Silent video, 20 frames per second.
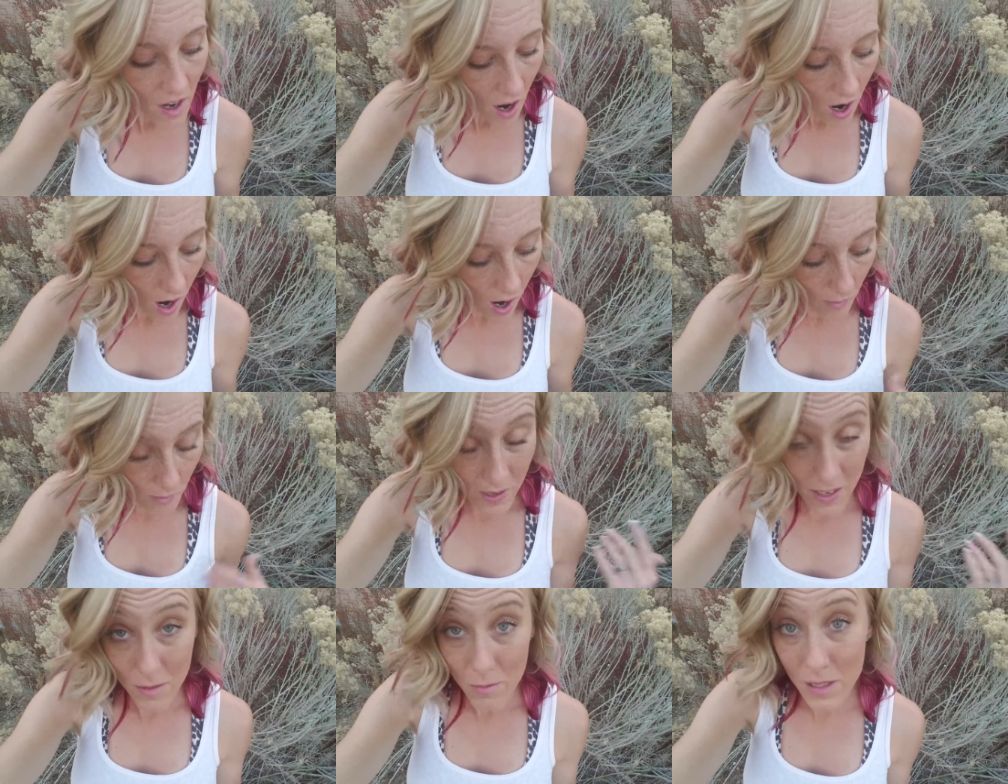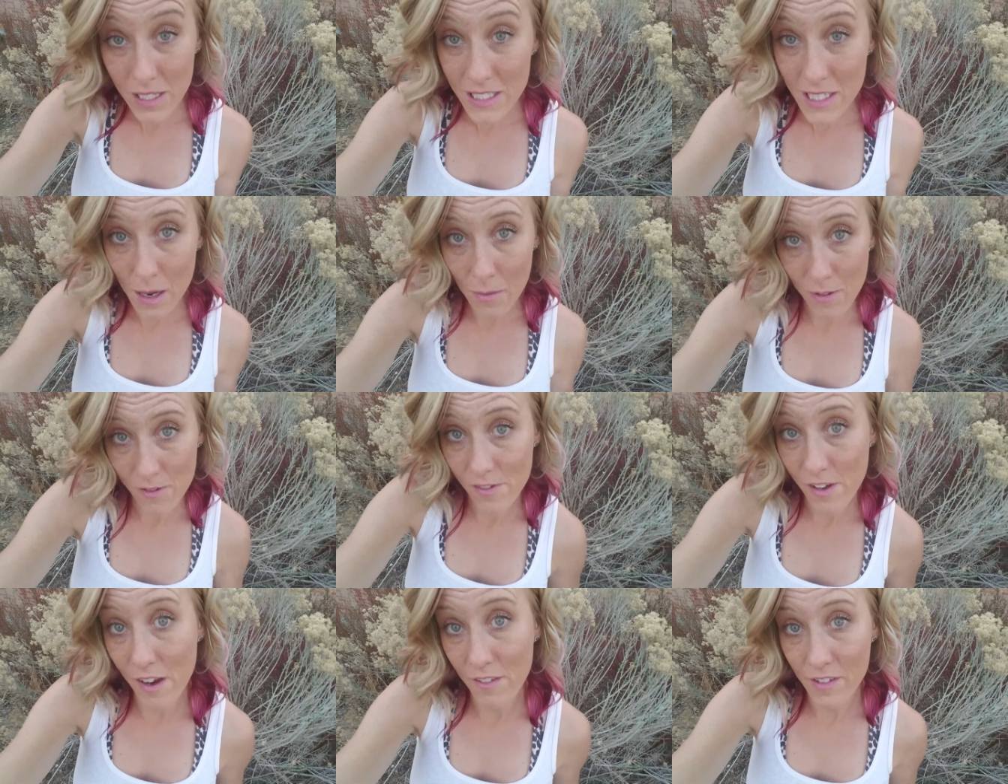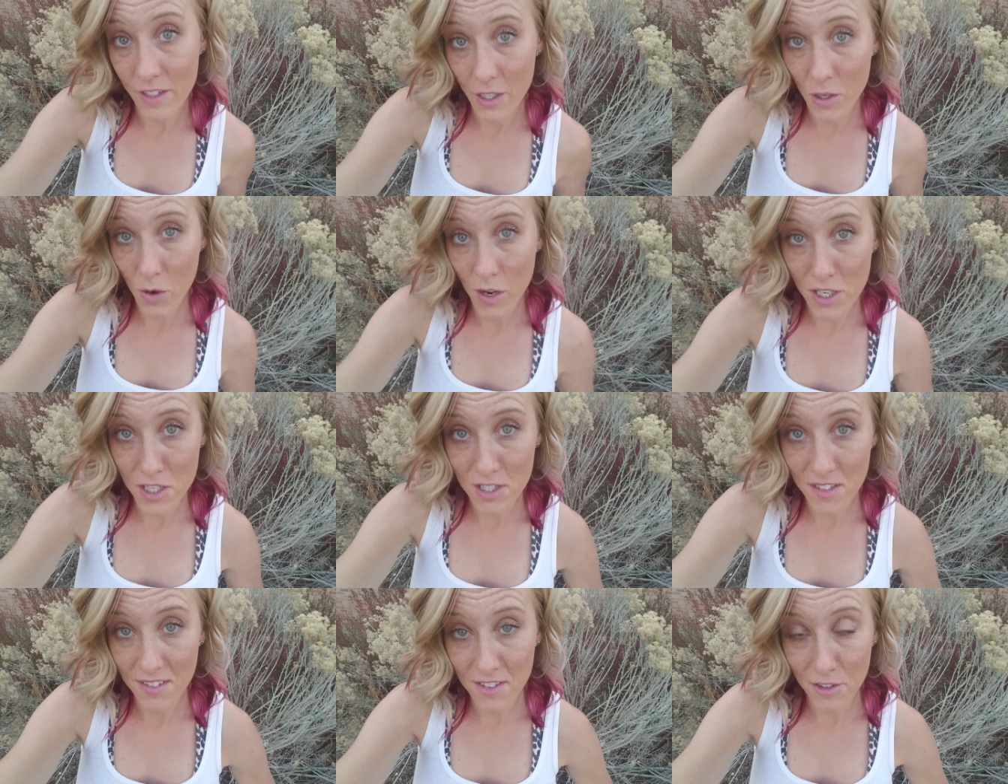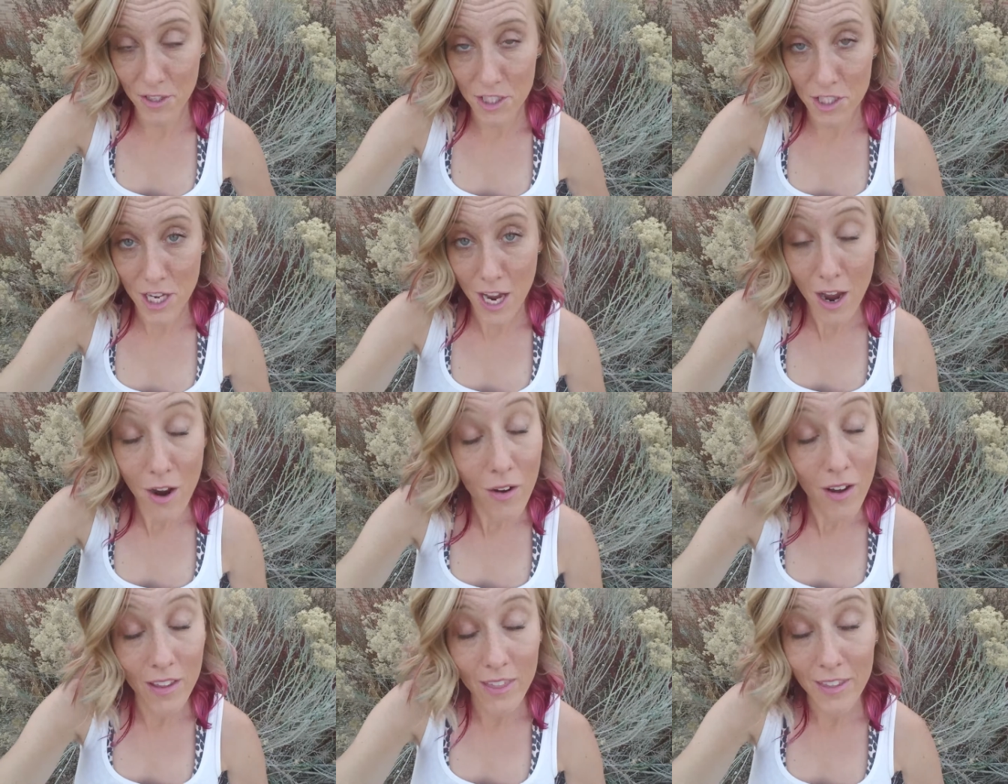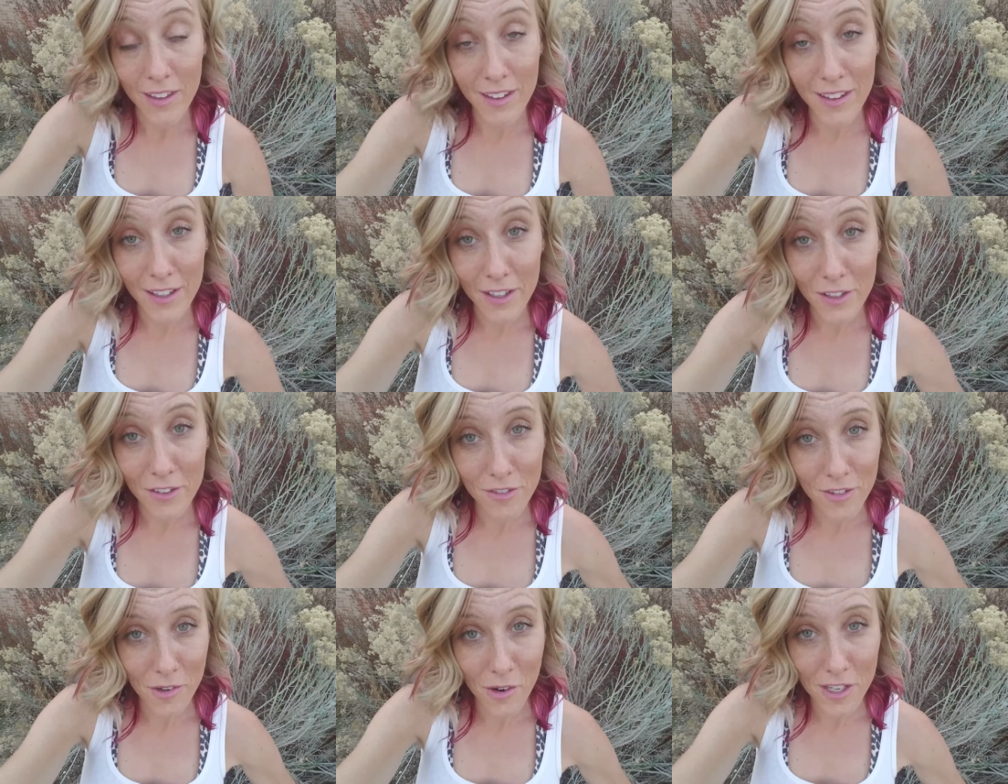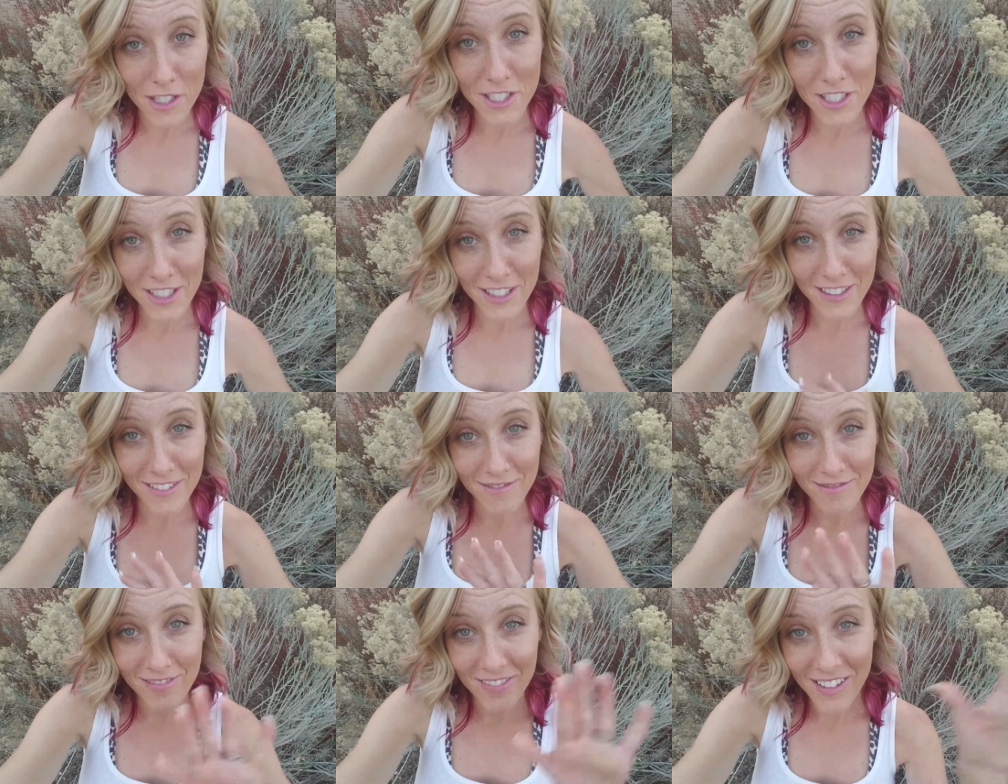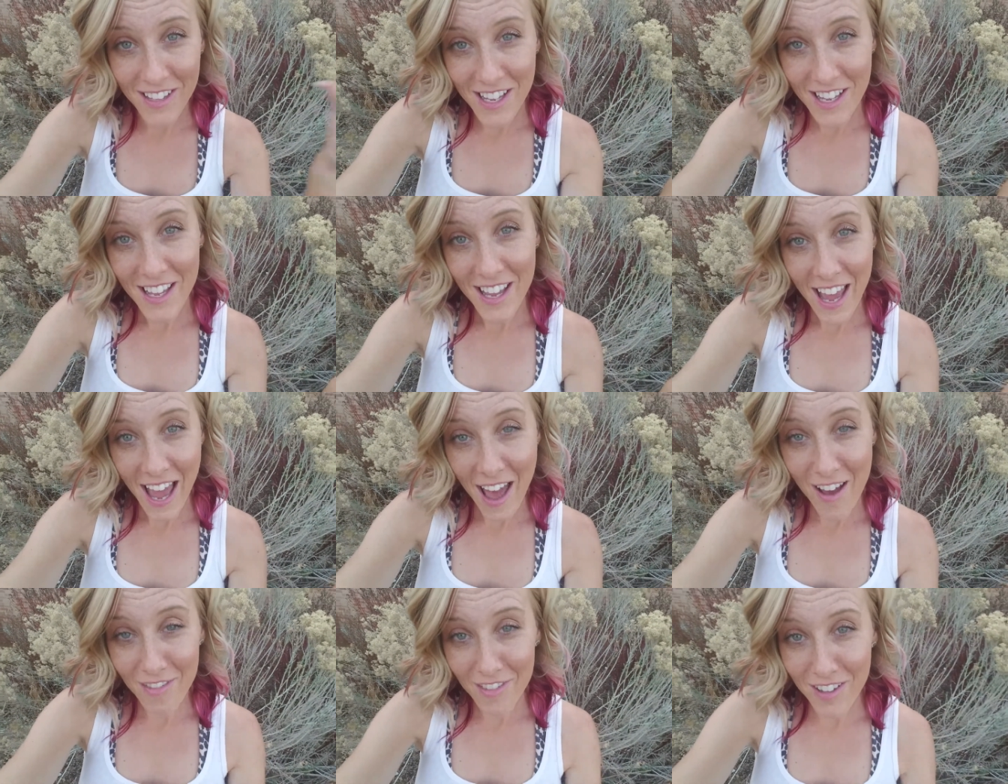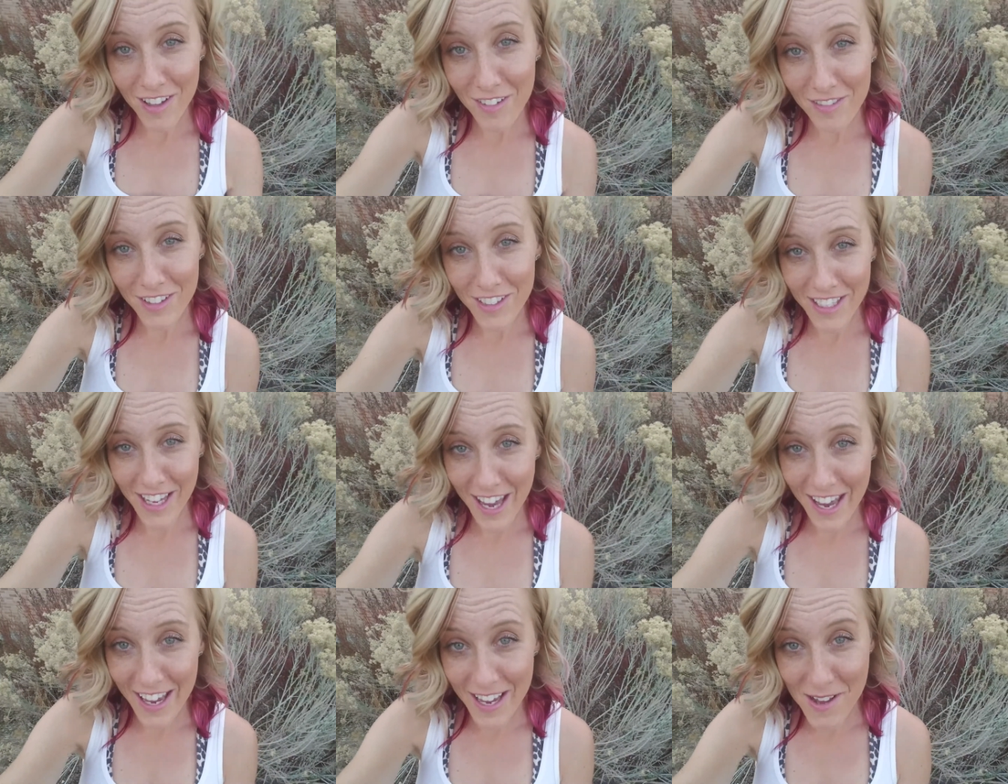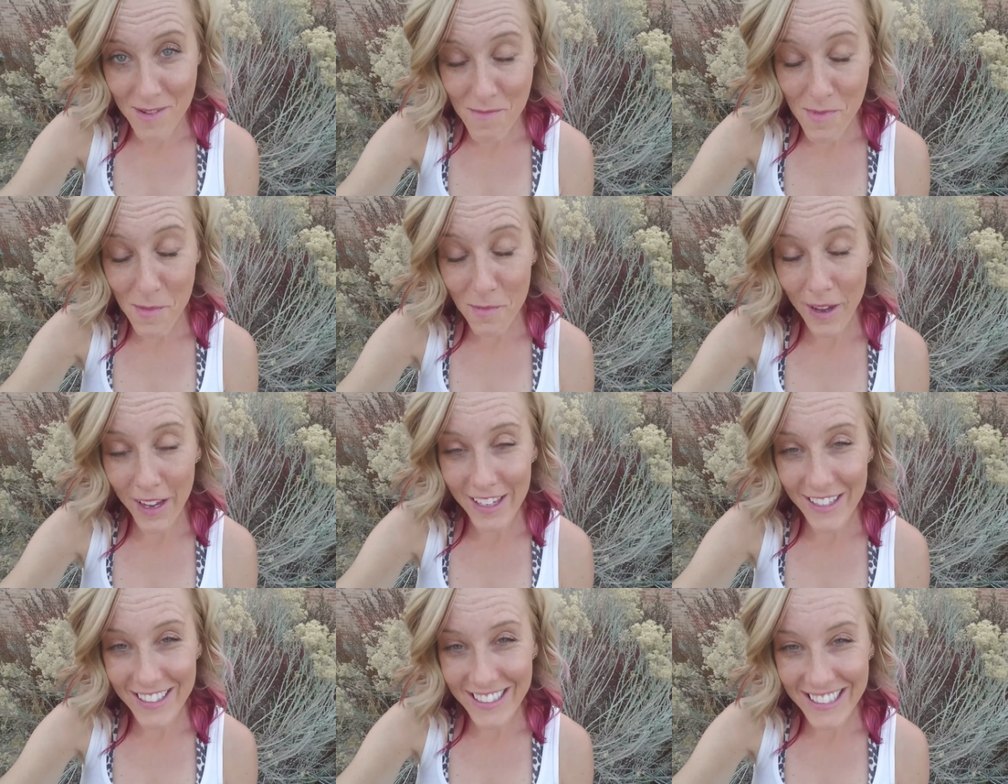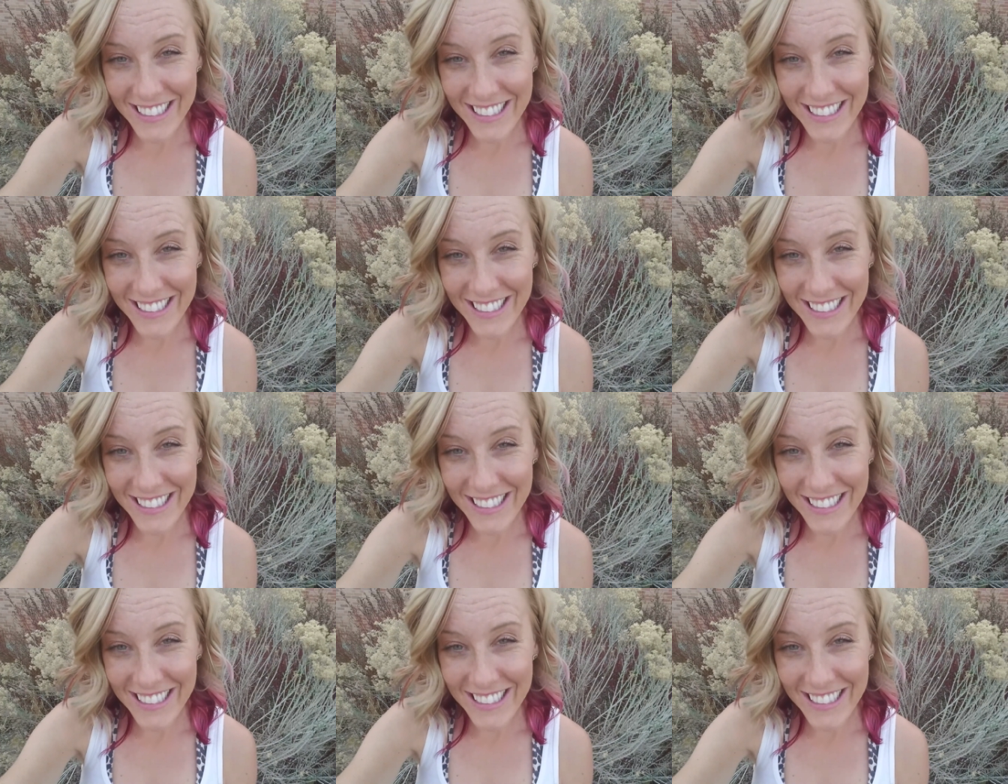But in the meantime, if you have any questions, reach out, and thank you for watching. Have a lovely day. Bye-bye.